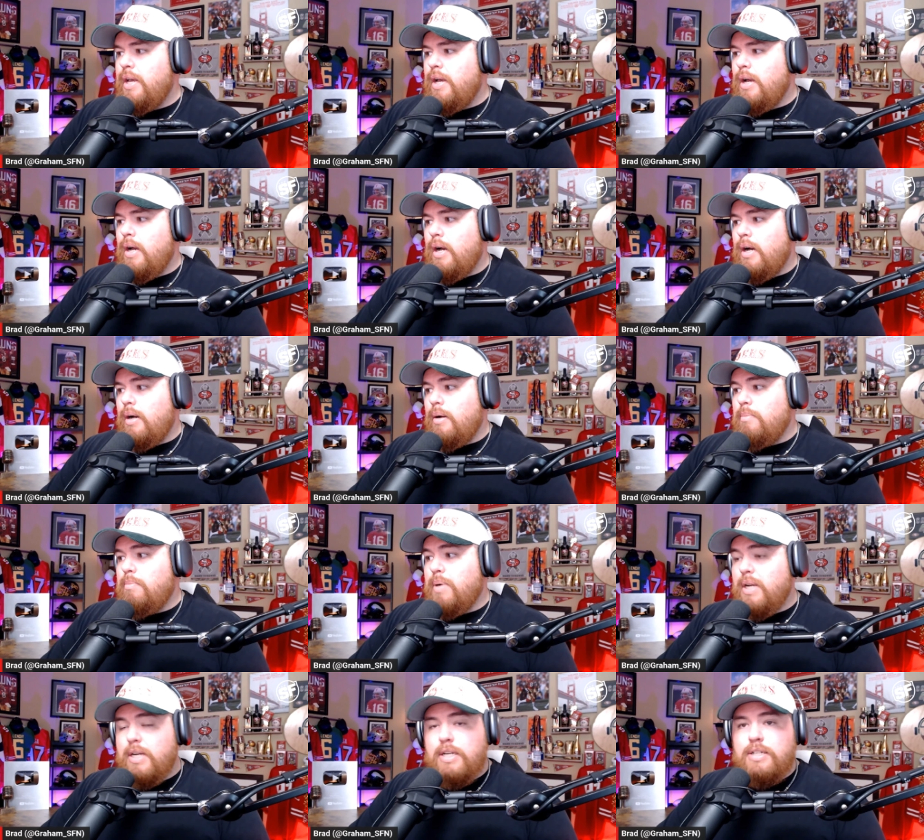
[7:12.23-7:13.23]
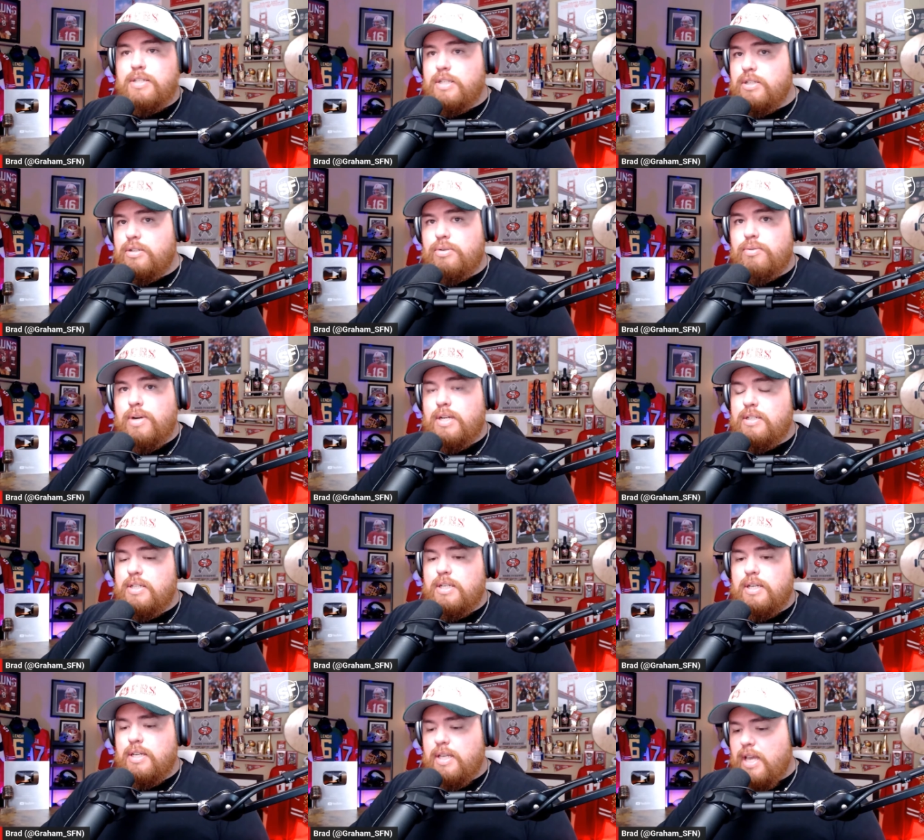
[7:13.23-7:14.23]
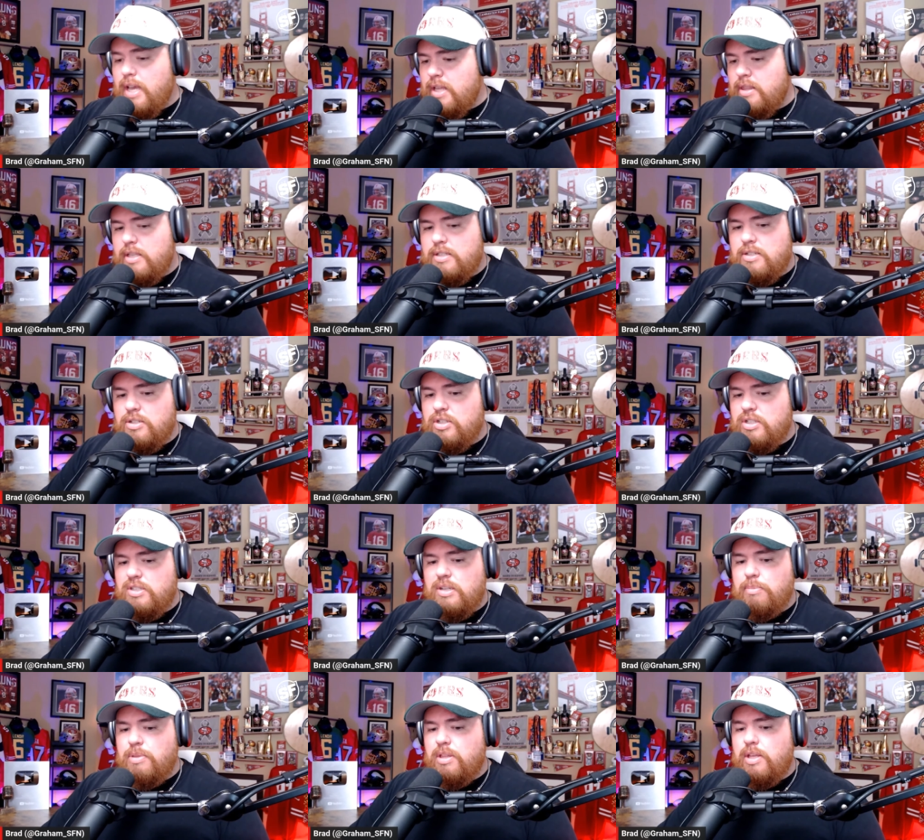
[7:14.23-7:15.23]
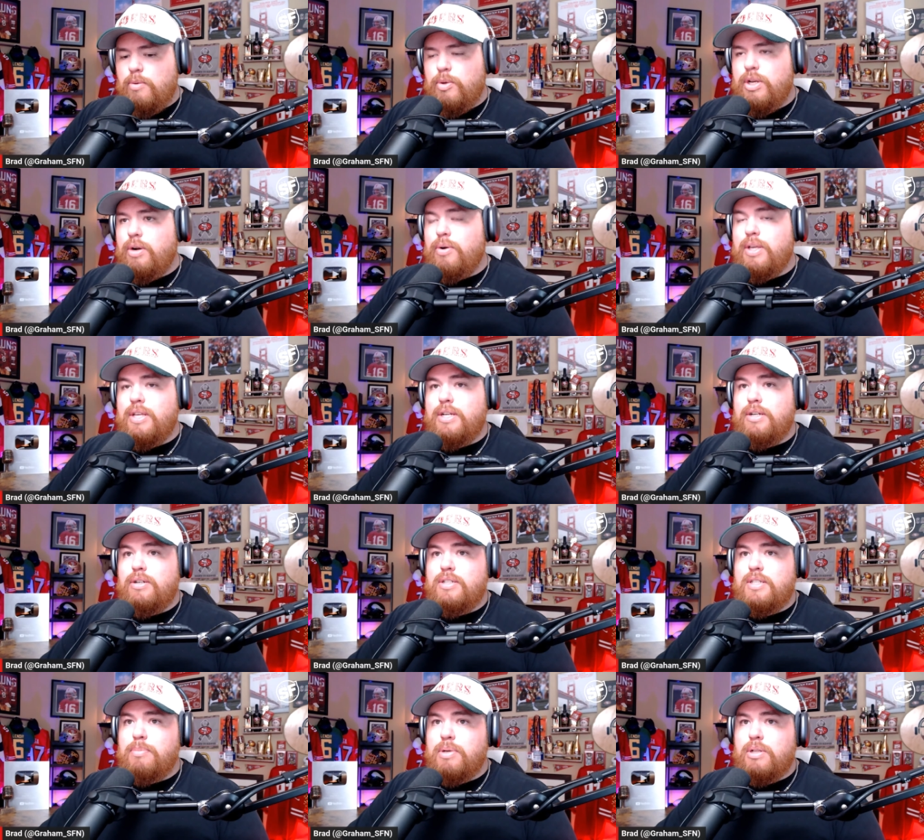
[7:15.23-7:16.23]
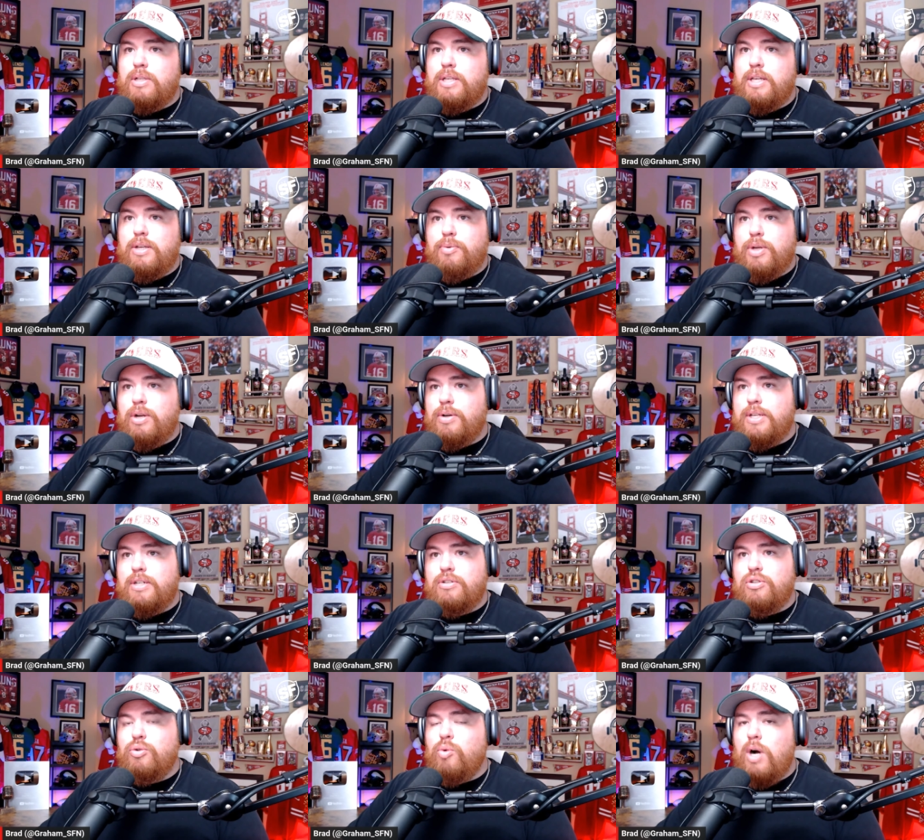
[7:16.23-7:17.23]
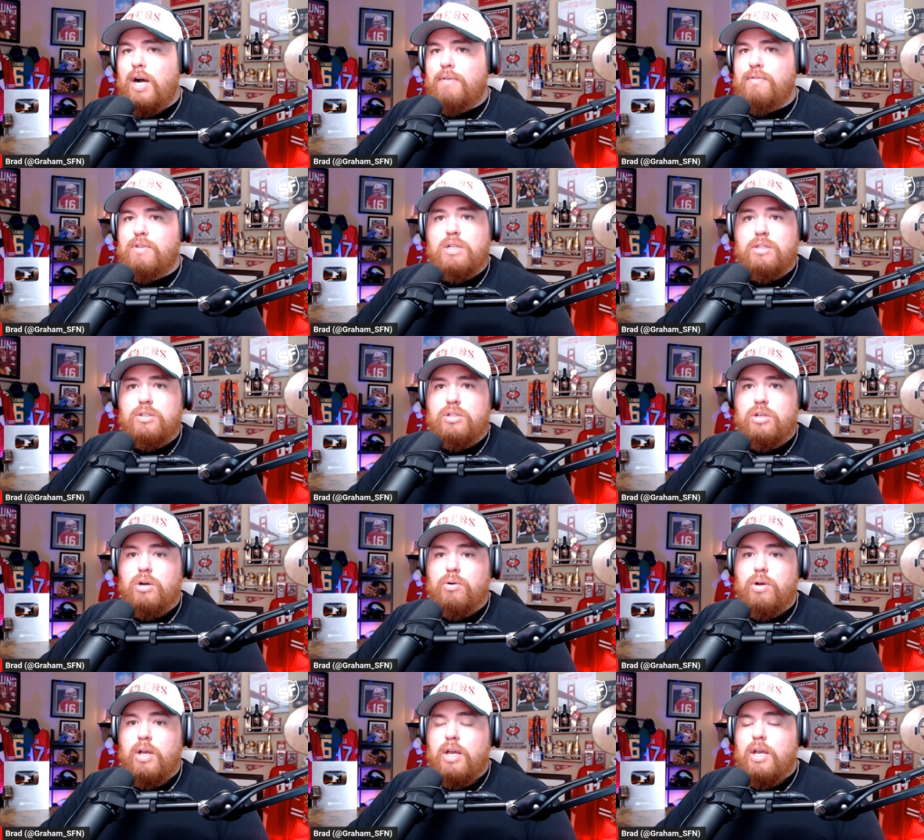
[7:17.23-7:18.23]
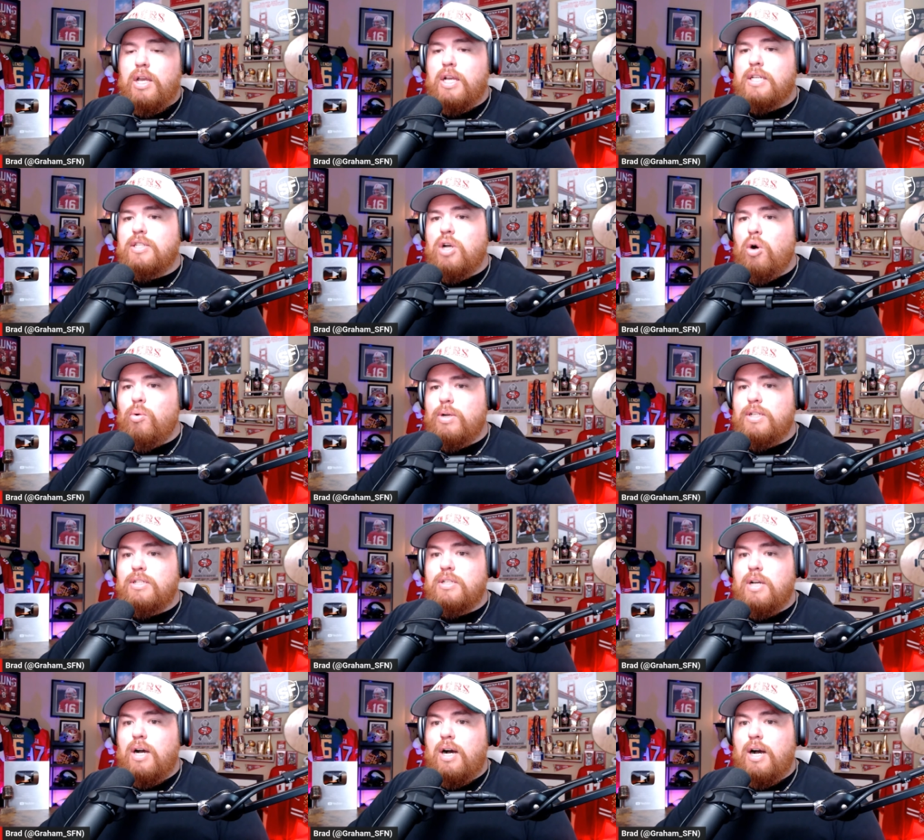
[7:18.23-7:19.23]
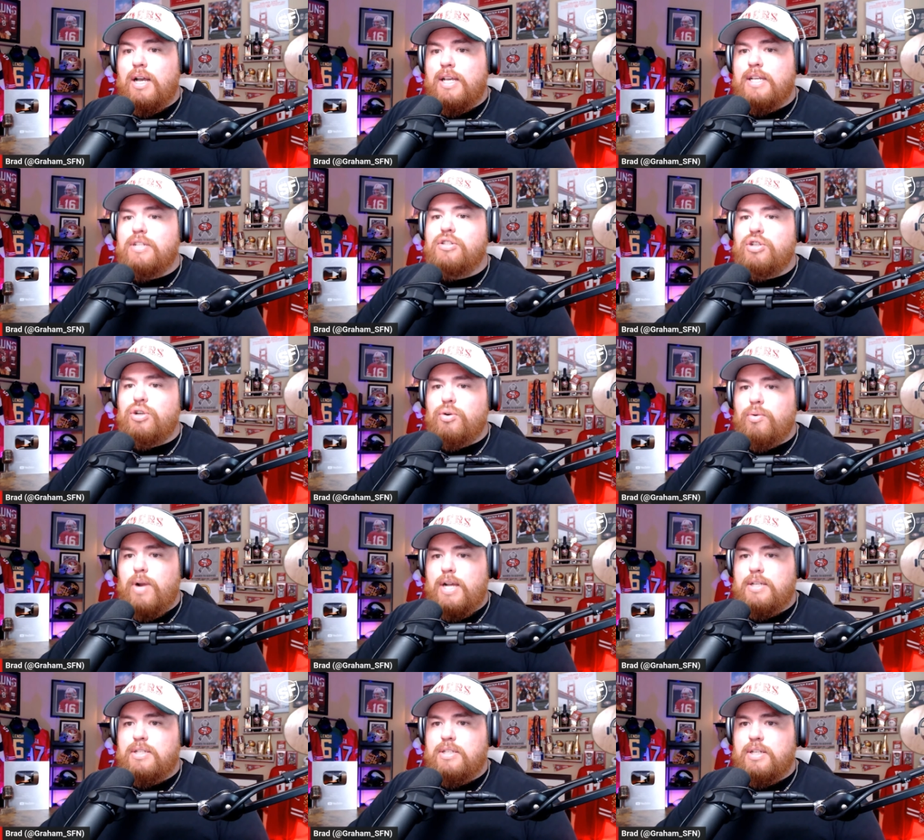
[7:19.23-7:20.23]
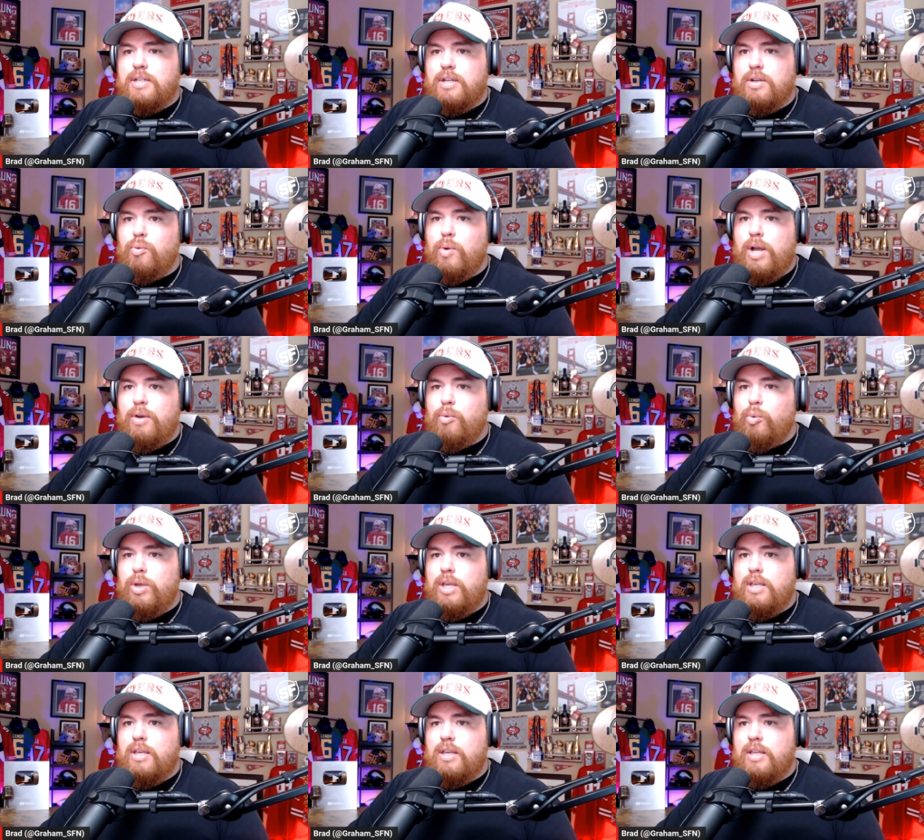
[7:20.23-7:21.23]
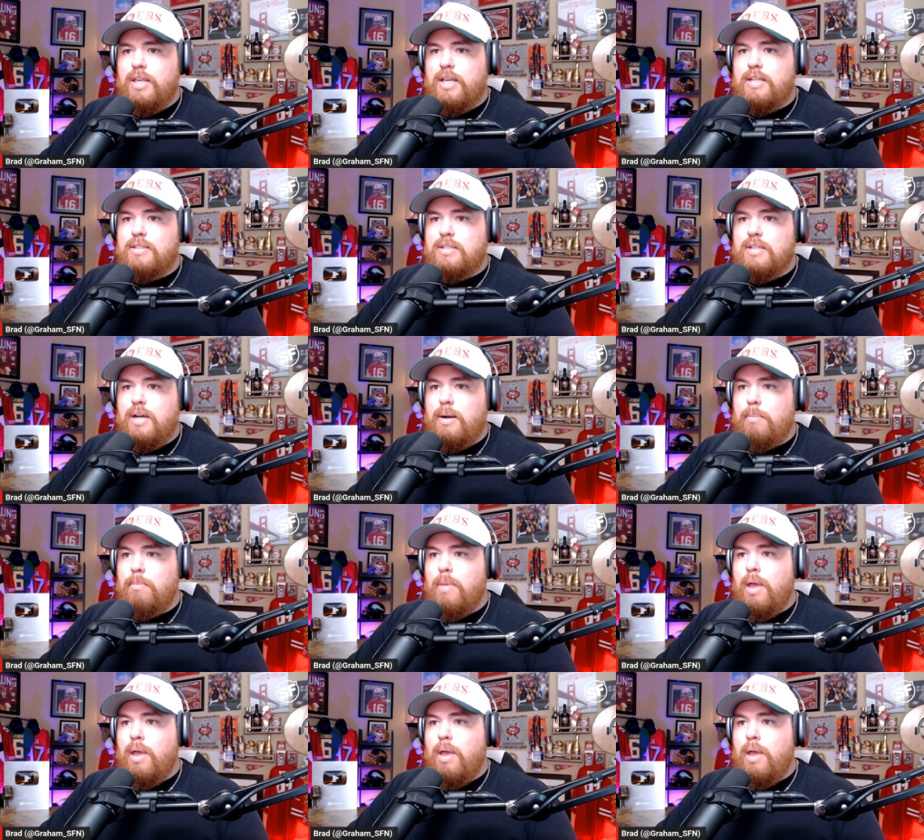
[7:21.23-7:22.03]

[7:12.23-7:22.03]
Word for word: Um, but it is interesting. Again, this is just something that we don't hear typically, we don't hear too often. So it's always uh, interesting when we can get some